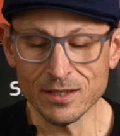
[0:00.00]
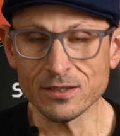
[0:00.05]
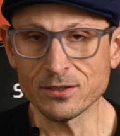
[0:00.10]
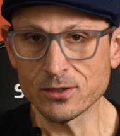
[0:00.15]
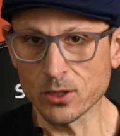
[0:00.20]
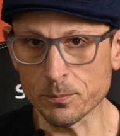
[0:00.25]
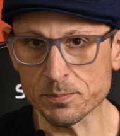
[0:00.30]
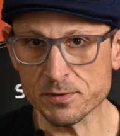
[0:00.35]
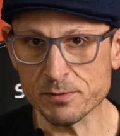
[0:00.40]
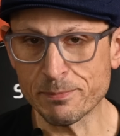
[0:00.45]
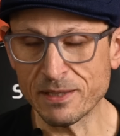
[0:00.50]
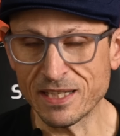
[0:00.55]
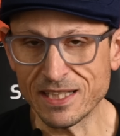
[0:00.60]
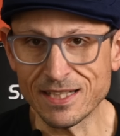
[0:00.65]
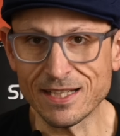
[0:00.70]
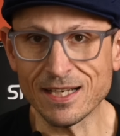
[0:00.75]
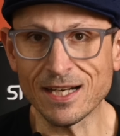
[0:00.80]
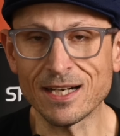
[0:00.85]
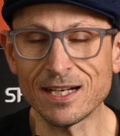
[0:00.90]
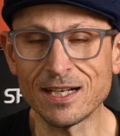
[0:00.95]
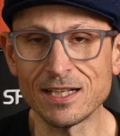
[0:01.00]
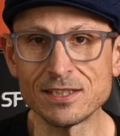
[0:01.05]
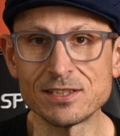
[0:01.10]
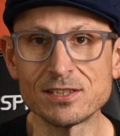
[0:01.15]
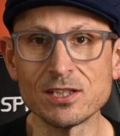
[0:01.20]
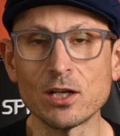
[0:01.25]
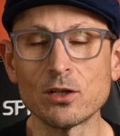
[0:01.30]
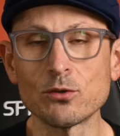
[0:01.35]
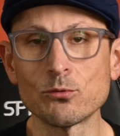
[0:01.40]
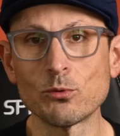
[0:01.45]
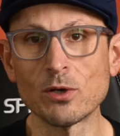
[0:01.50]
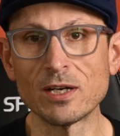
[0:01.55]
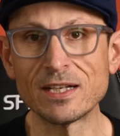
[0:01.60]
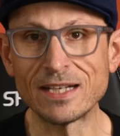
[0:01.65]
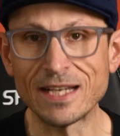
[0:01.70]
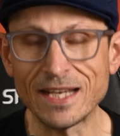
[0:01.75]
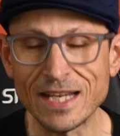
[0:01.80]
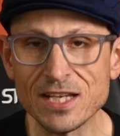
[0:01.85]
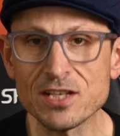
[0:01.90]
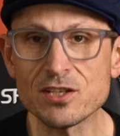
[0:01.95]
Top speed cards, I'll
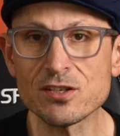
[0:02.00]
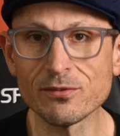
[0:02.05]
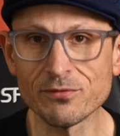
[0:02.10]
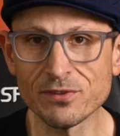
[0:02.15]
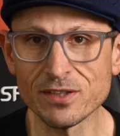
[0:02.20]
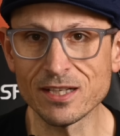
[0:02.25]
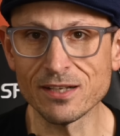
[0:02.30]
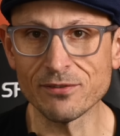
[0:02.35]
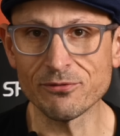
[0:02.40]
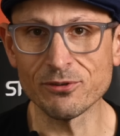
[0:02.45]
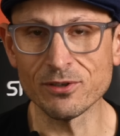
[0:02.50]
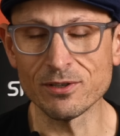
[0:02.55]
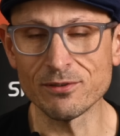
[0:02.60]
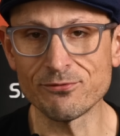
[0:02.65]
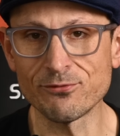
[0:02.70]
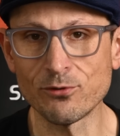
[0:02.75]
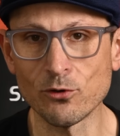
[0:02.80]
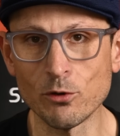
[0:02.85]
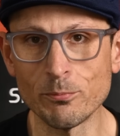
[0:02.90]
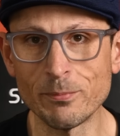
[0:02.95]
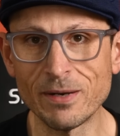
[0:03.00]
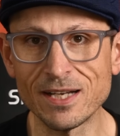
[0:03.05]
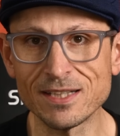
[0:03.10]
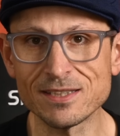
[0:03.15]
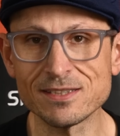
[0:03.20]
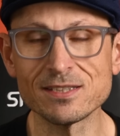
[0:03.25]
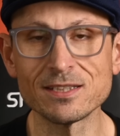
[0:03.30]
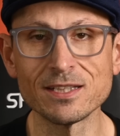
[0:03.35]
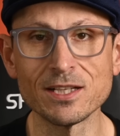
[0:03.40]
run each of the different formats,